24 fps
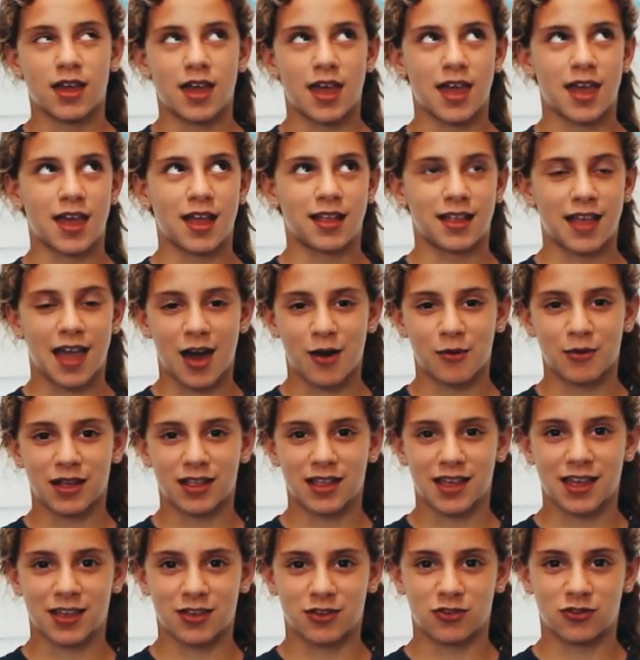and how it
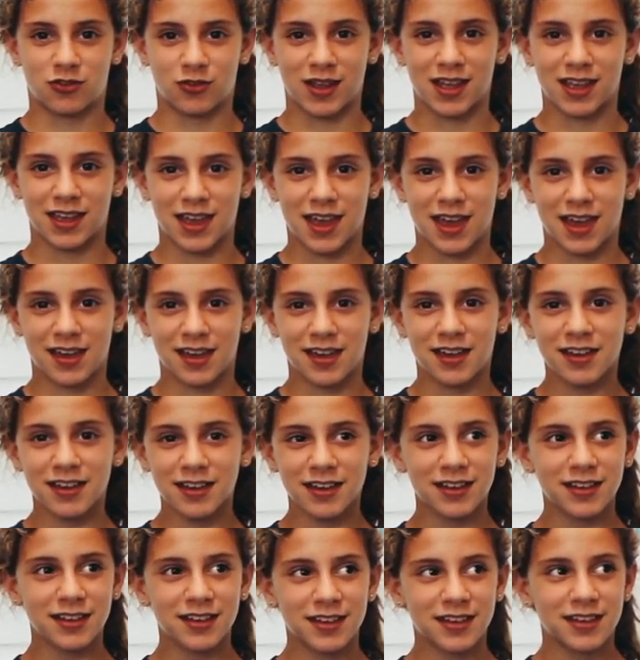is shrinking
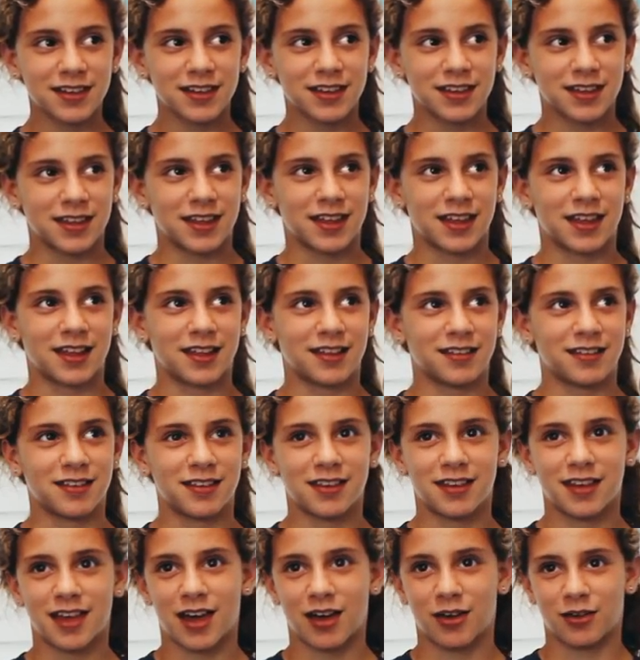and
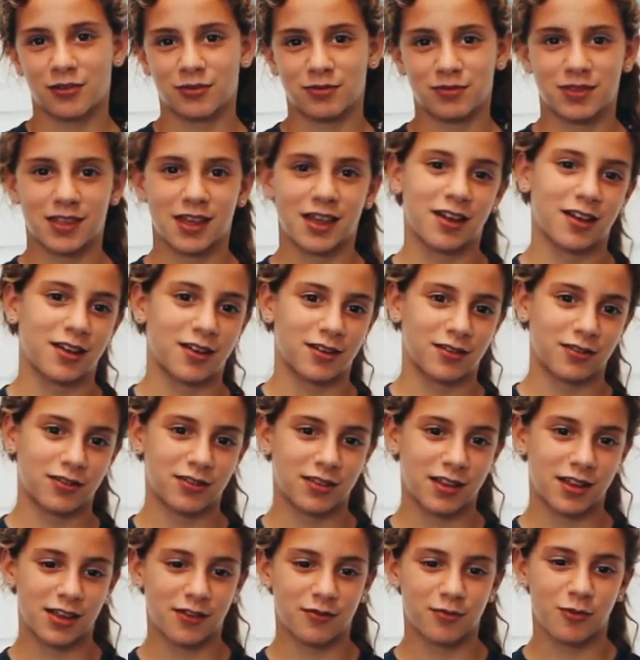how their
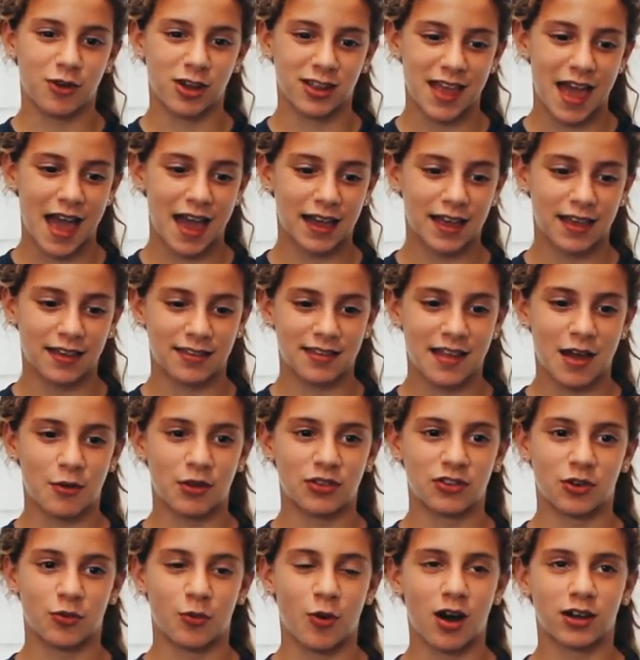city of Moynac is now
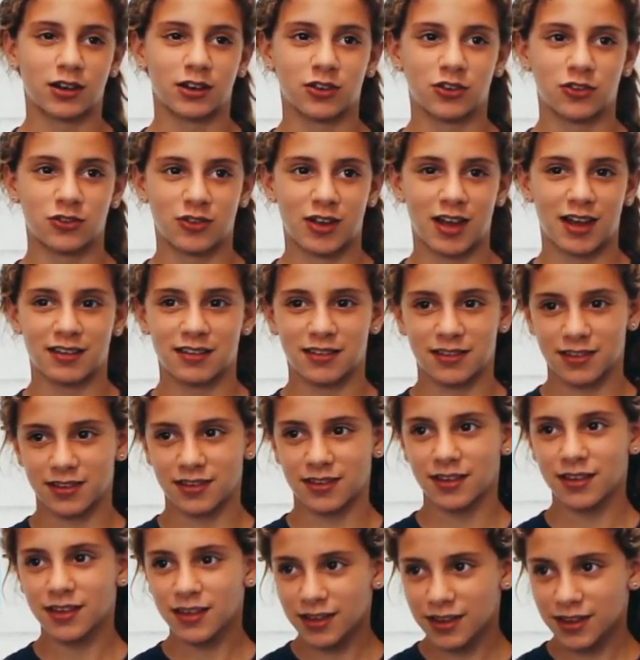under water stress.
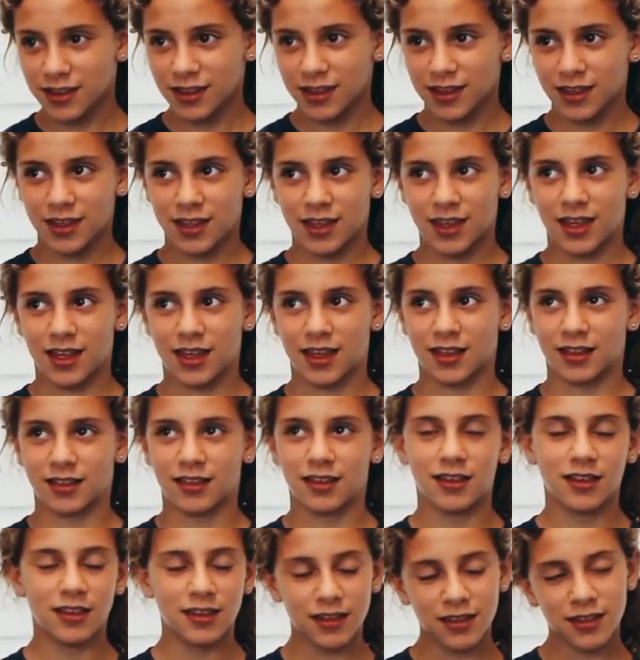And
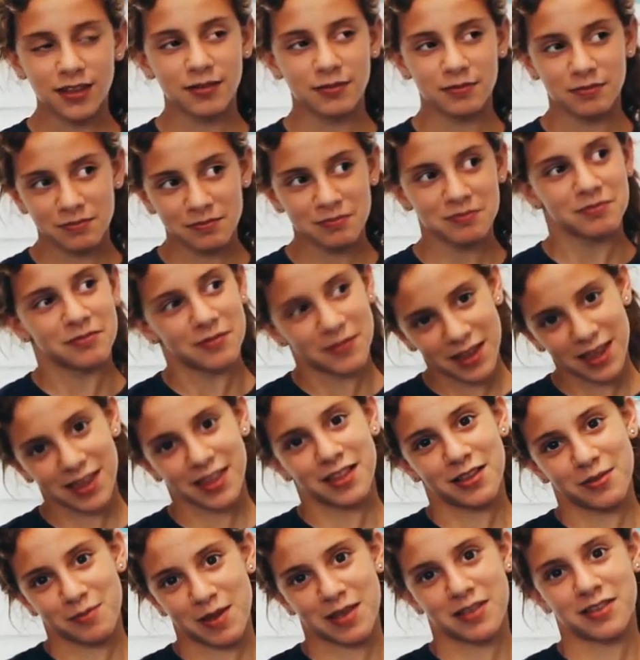yeah,
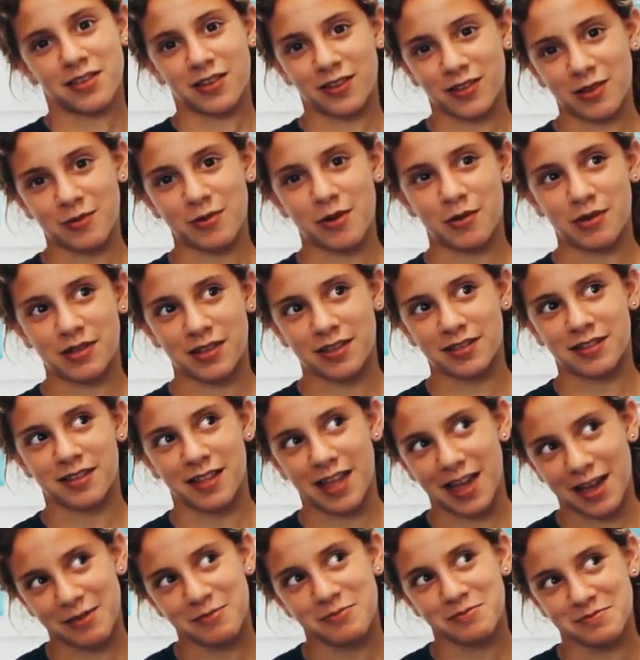that's basically what we did
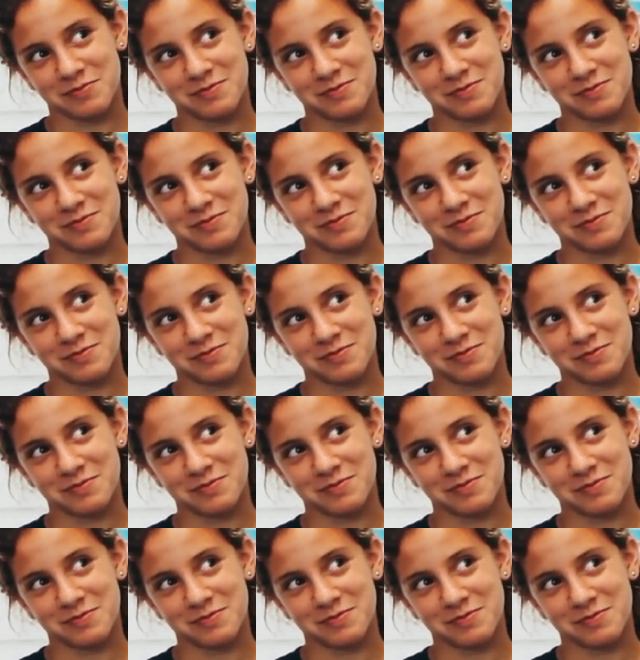today.